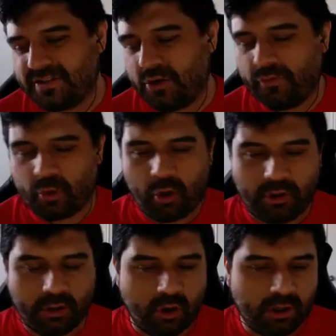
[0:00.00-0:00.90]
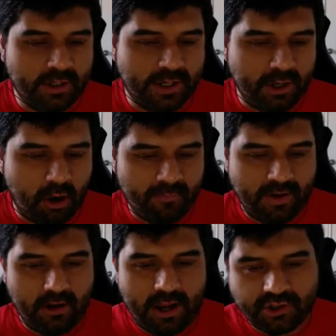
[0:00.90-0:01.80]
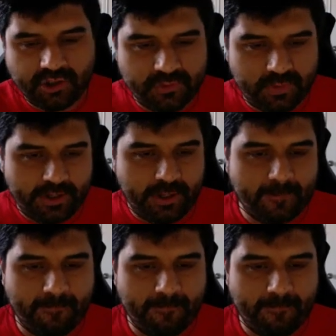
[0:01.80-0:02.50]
go over to Corklook. Corklook, any Hearthfire actions you want to take?